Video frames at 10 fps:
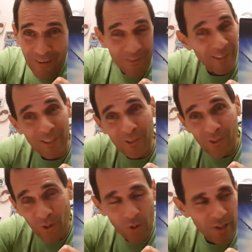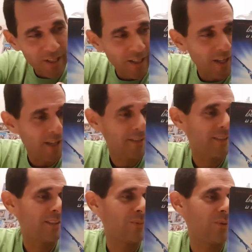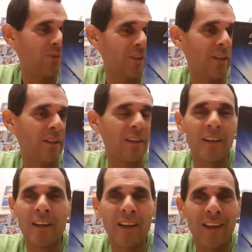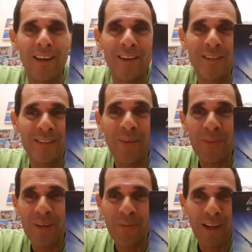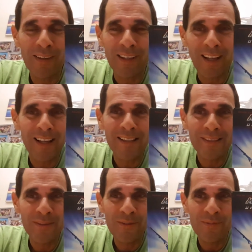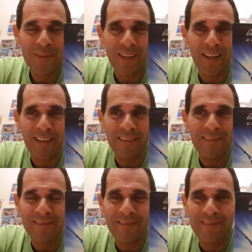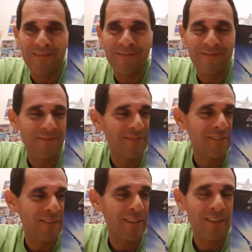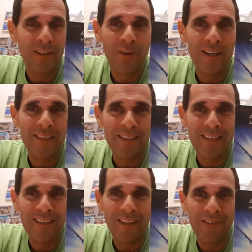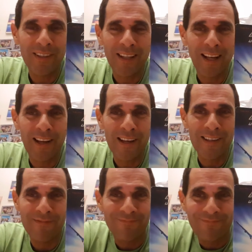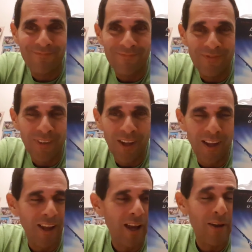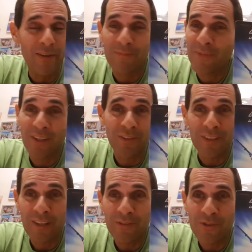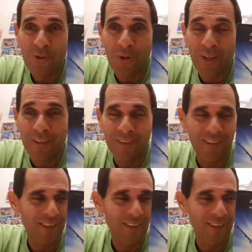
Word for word: Well, good old Courteney Cox in the movie. There's something about the costumes and just the craziness of it that I I'm guilty of enjoying.